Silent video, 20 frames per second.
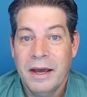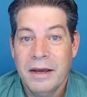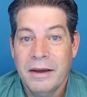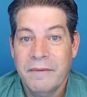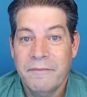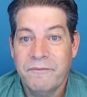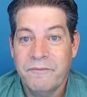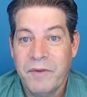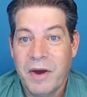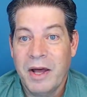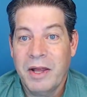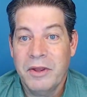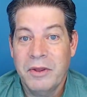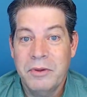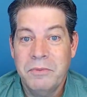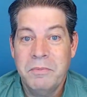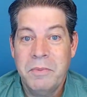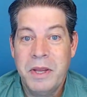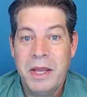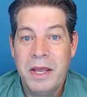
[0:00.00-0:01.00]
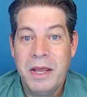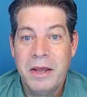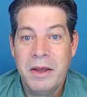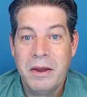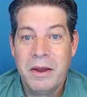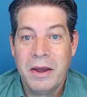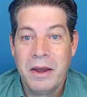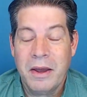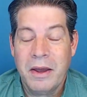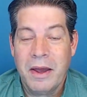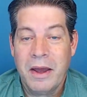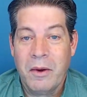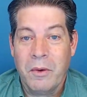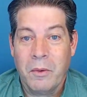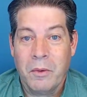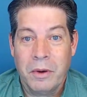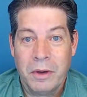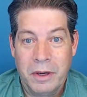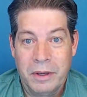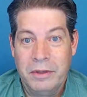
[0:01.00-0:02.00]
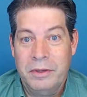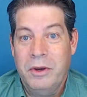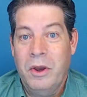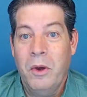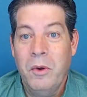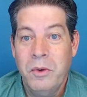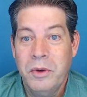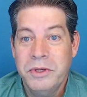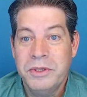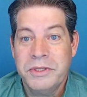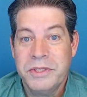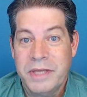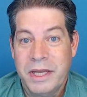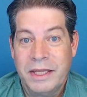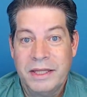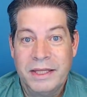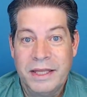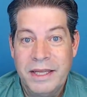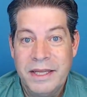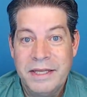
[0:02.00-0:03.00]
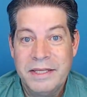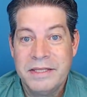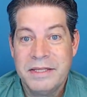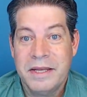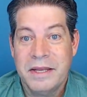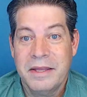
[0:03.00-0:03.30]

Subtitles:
followed me or noticed at least